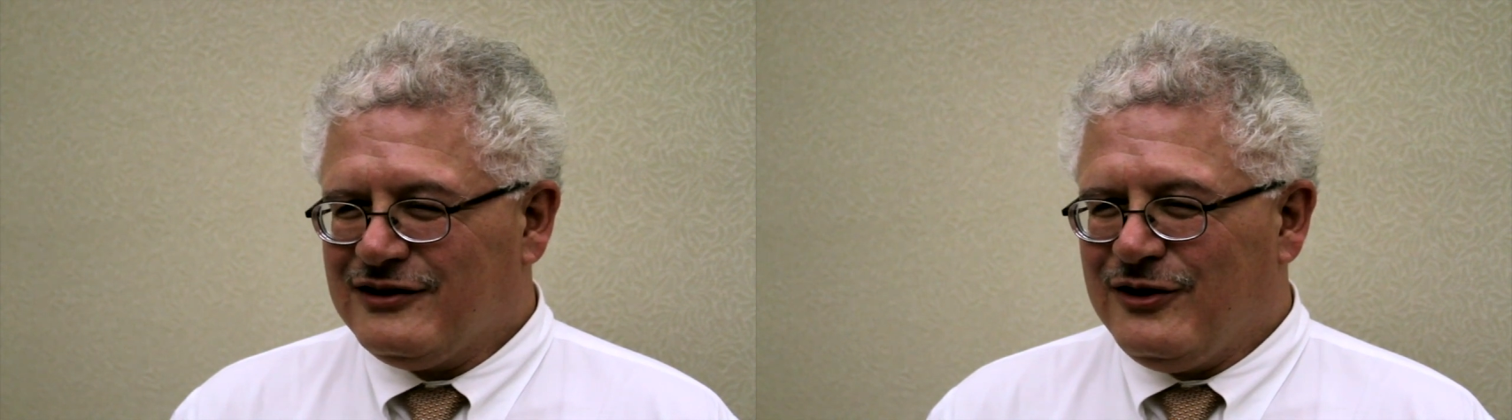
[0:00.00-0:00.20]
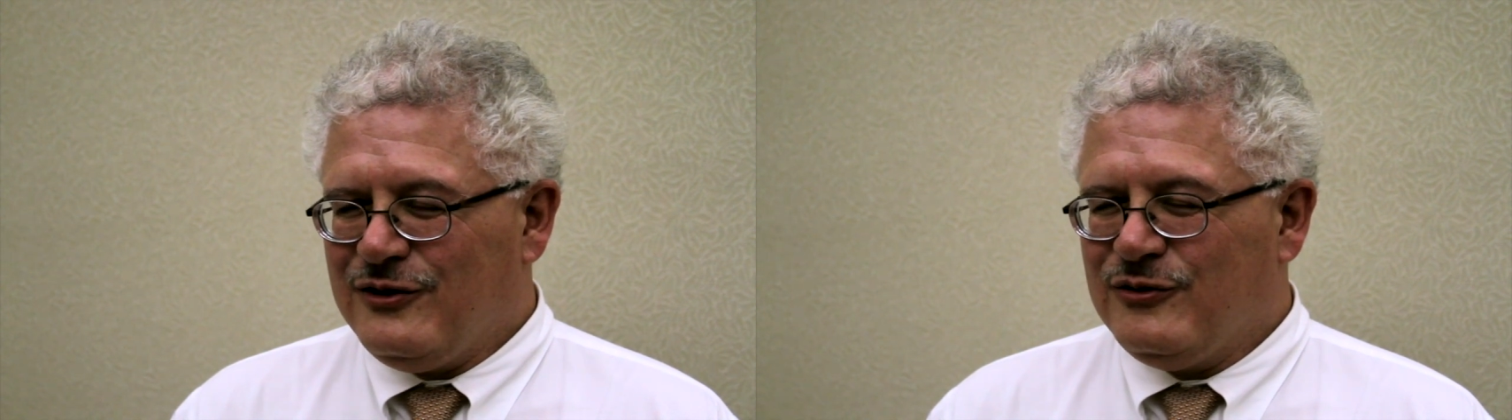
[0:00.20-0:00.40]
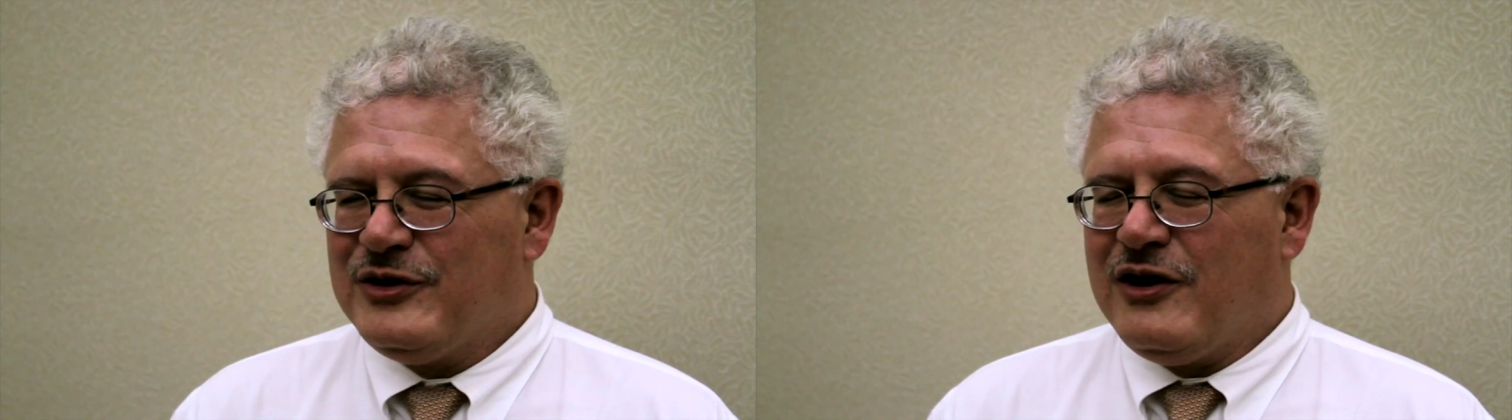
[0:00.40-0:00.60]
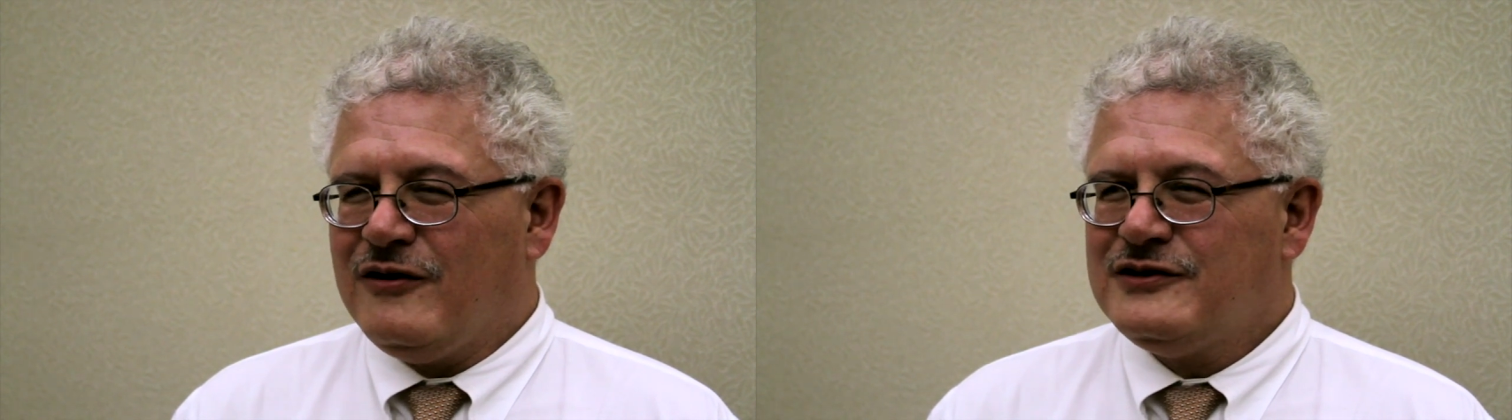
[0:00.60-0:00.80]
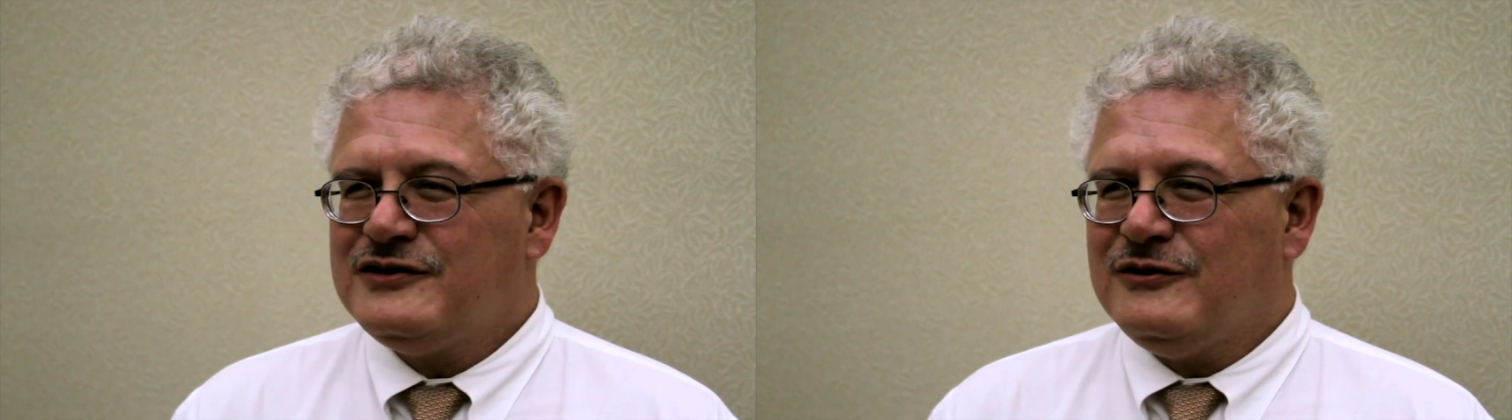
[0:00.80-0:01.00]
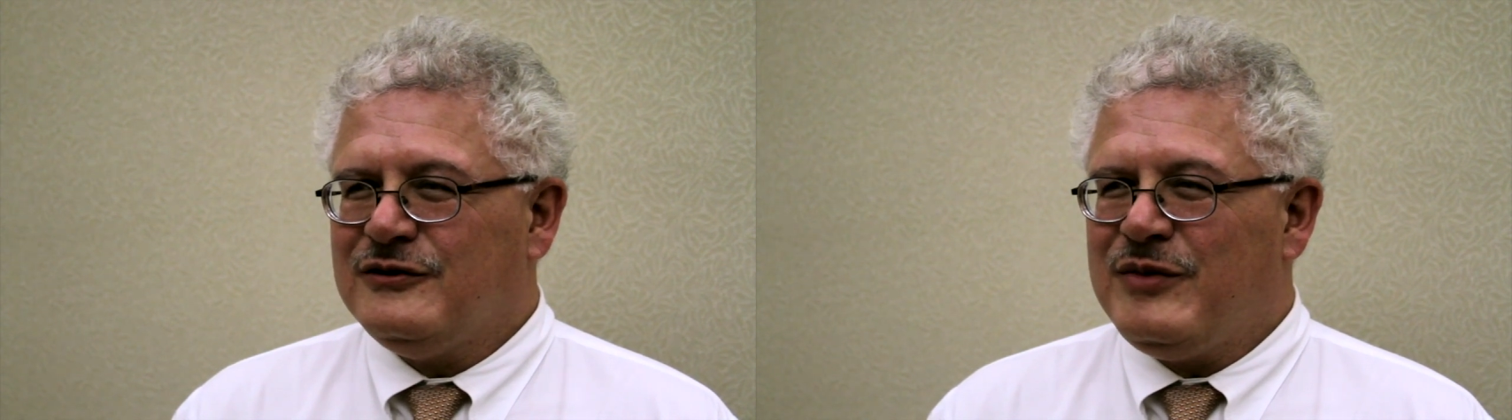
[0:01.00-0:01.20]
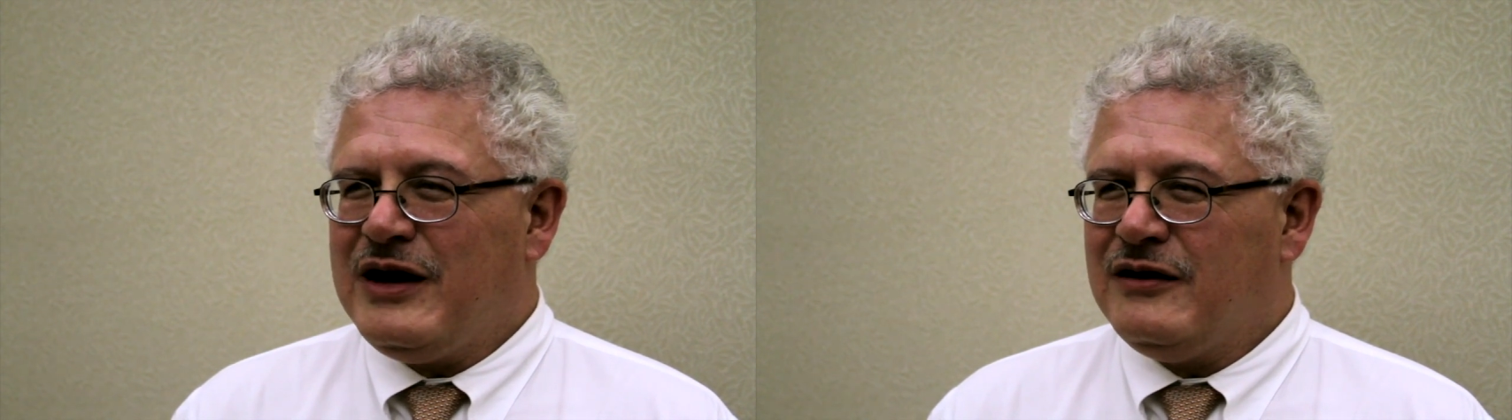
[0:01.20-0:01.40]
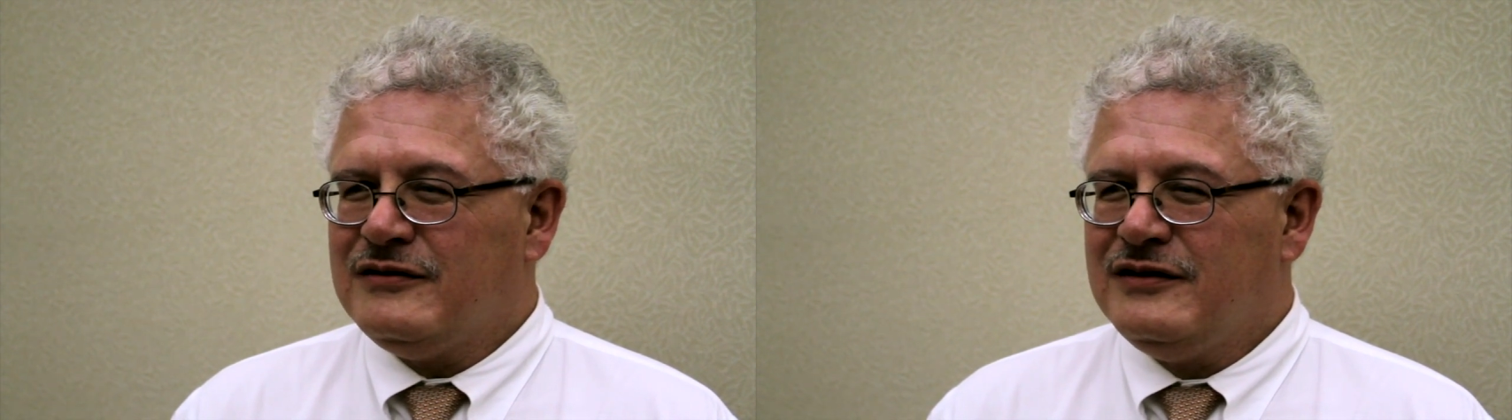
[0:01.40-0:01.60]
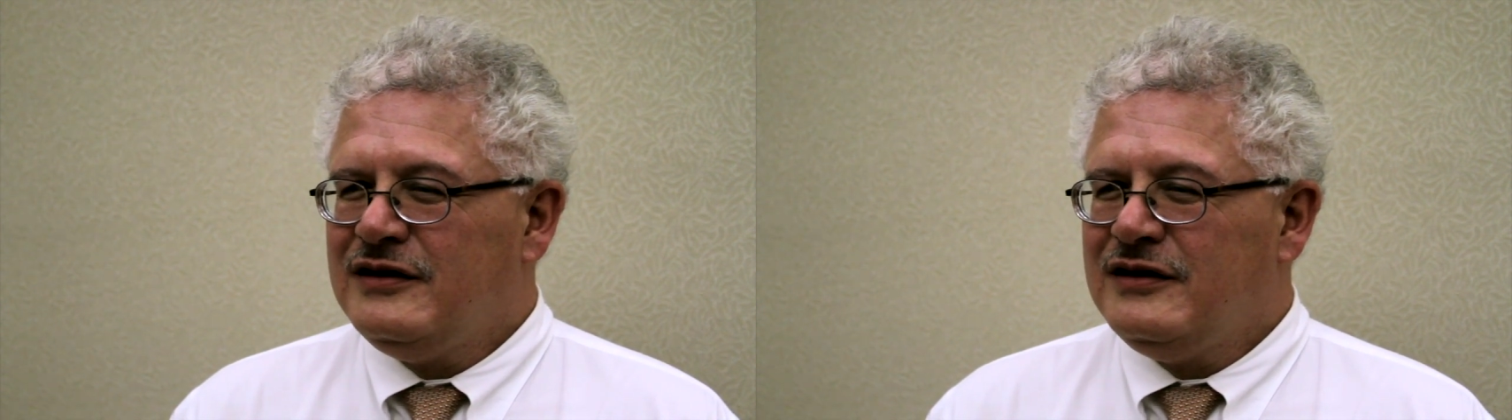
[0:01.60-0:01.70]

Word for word: go, but also about